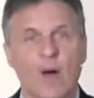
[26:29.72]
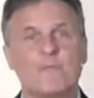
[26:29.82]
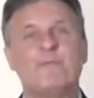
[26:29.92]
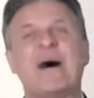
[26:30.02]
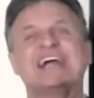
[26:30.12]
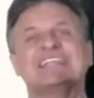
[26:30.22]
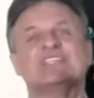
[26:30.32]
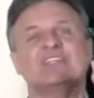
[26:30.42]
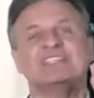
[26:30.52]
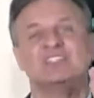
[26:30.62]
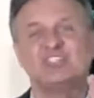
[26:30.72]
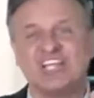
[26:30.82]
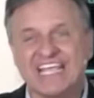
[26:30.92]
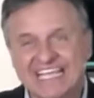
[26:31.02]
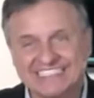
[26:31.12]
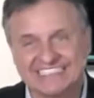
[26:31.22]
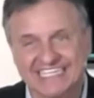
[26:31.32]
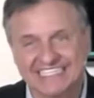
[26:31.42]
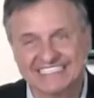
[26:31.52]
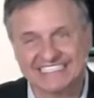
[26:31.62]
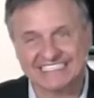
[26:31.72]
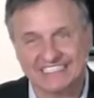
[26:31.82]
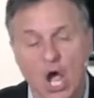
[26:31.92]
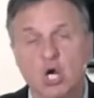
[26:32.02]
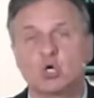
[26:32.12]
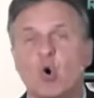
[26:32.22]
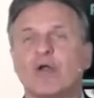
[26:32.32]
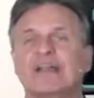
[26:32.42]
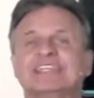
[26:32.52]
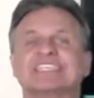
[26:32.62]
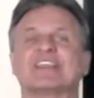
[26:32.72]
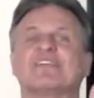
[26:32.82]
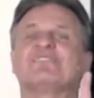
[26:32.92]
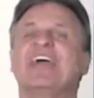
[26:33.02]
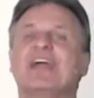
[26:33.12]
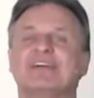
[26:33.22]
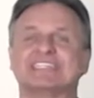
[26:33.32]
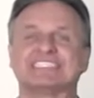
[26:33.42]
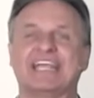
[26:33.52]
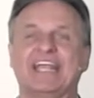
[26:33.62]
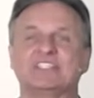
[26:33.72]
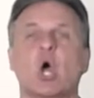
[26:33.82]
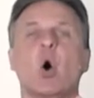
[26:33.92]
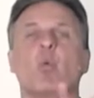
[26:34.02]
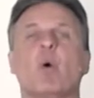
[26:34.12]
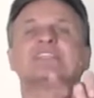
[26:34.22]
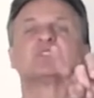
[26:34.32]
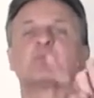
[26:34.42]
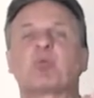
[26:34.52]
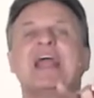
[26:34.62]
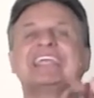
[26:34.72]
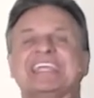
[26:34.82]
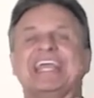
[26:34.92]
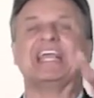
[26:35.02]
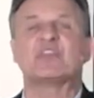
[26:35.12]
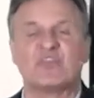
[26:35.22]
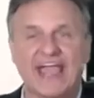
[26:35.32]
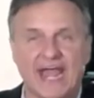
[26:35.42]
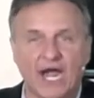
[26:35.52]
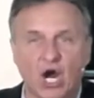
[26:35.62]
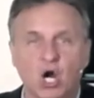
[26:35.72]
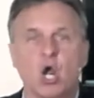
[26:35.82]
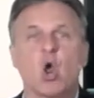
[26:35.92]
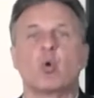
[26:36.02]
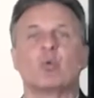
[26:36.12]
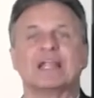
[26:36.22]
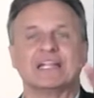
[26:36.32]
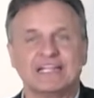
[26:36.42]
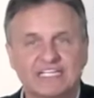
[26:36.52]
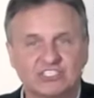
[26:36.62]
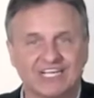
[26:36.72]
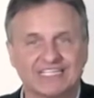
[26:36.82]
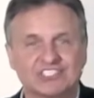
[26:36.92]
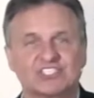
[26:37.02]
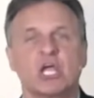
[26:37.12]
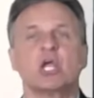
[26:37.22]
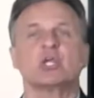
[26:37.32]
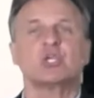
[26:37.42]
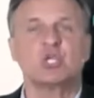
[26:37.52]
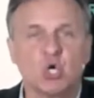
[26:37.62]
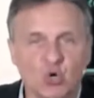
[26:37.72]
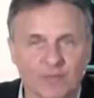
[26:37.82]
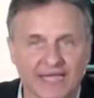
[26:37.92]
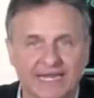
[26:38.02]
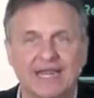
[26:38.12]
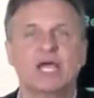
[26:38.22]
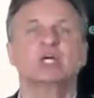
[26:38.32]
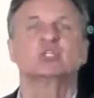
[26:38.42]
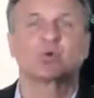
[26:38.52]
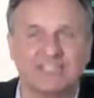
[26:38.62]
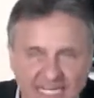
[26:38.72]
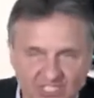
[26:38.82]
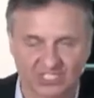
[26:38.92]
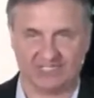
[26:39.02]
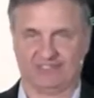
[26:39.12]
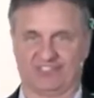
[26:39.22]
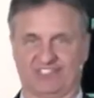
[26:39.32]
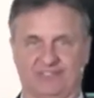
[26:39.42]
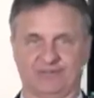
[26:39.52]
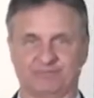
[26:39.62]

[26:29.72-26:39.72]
But Jesus, according to the Pharisees, was breaking their religious human traditions.